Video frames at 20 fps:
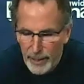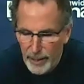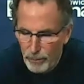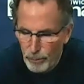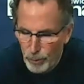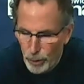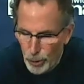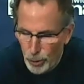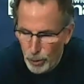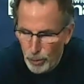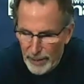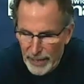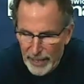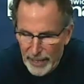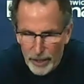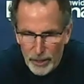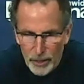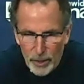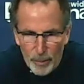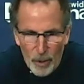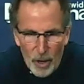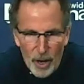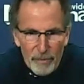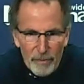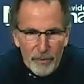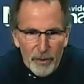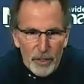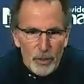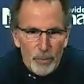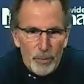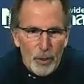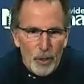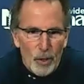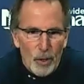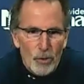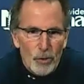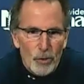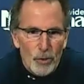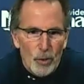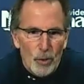rejuvenate some offense, but
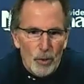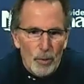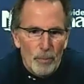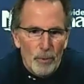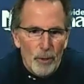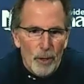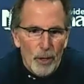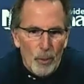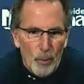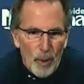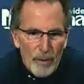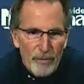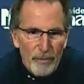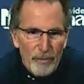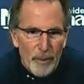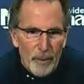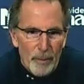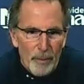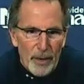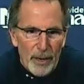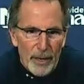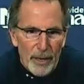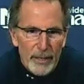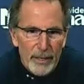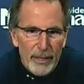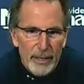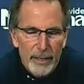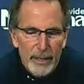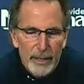also the play away from the puck.